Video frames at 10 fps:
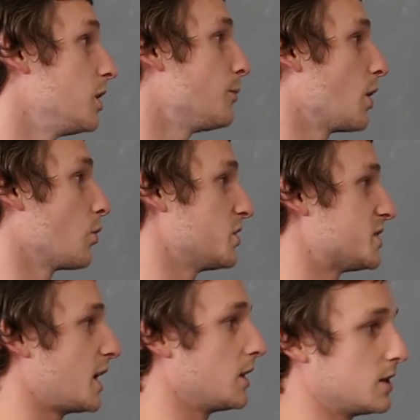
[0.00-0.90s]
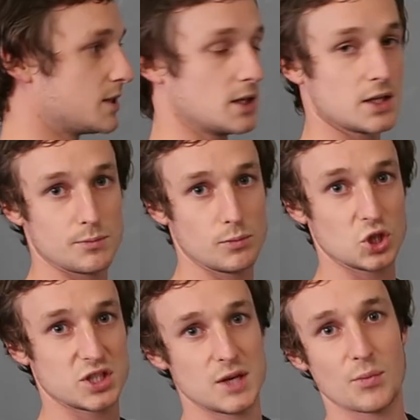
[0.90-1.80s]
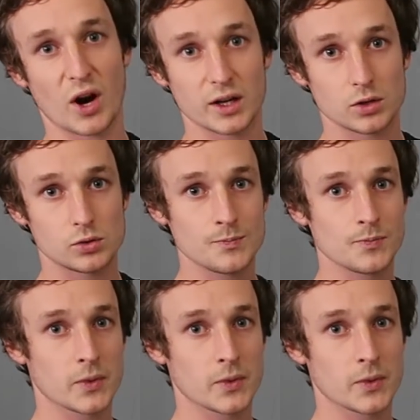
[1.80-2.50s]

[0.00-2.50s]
you might want to set this at a much steeper angle